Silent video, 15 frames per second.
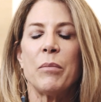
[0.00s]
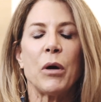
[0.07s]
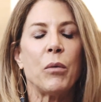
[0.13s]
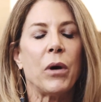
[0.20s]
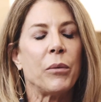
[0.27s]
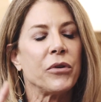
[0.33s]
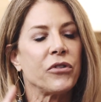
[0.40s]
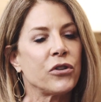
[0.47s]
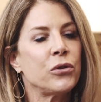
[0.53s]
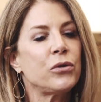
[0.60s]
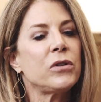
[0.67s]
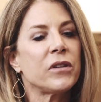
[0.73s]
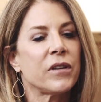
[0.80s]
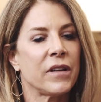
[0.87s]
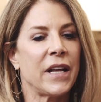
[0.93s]
But what was
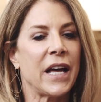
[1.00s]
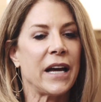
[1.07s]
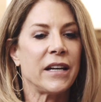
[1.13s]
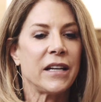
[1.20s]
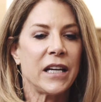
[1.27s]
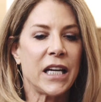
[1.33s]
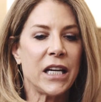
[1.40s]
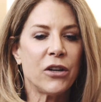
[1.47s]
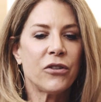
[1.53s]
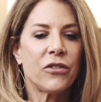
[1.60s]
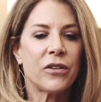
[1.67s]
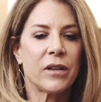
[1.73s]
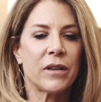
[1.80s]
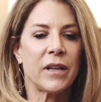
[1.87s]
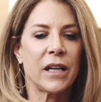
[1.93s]
cooler than that, and
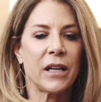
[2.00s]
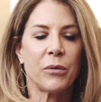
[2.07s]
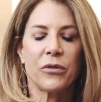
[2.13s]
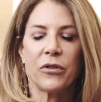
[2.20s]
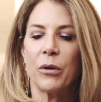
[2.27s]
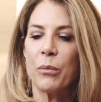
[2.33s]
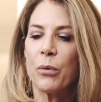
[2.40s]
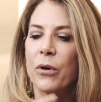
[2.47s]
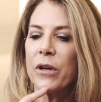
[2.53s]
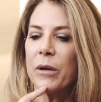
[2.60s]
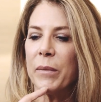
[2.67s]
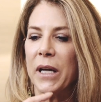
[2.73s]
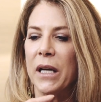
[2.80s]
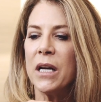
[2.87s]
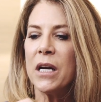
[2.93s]
here's the thing that was so important
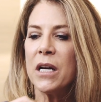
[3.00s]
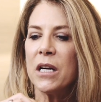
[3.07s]
to me.